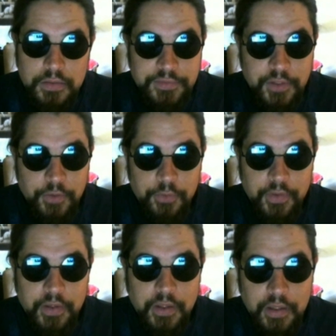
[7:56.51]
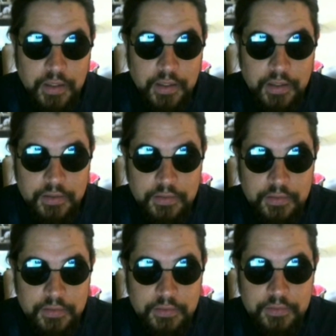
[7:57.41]
those were the,
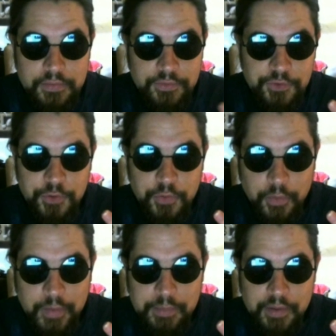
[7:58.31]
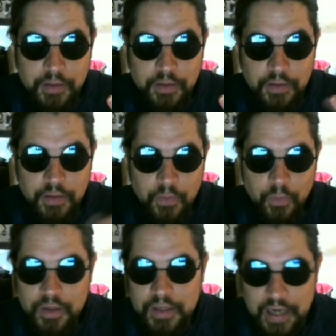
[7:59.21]
two or maybe
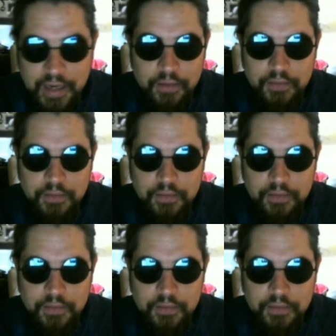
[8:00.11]
one and a half,